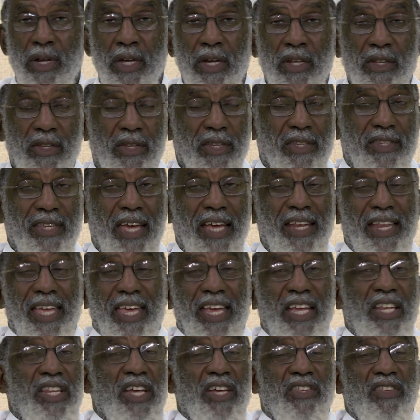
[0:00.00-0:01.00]
or to
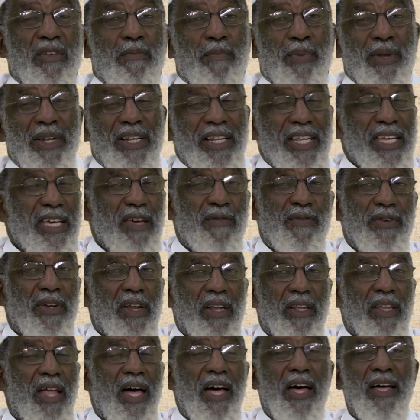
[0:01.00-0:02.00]
say that he doesn't
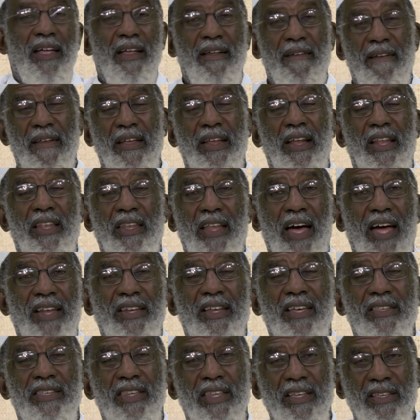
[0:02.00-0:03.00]
believe in Allah.
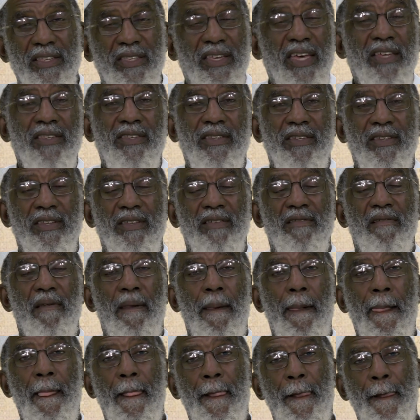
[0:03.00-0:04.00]
Allah doesn't
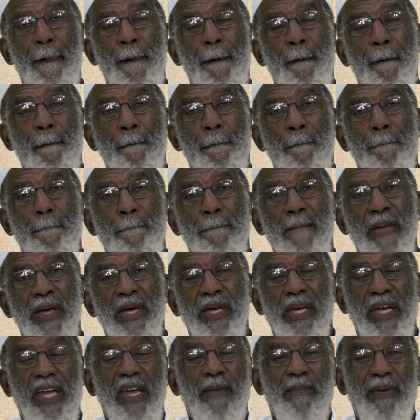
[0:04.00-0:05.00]
exist.
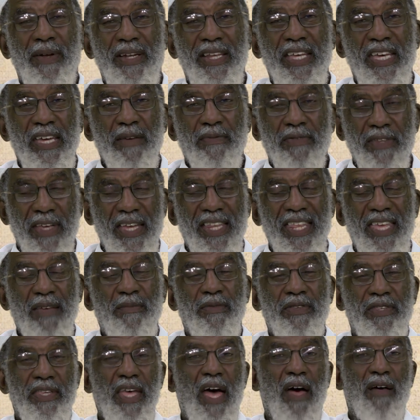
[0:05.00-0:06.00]
He believes
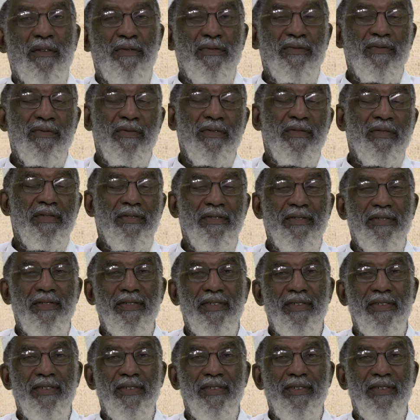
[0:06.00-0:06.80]
in himself,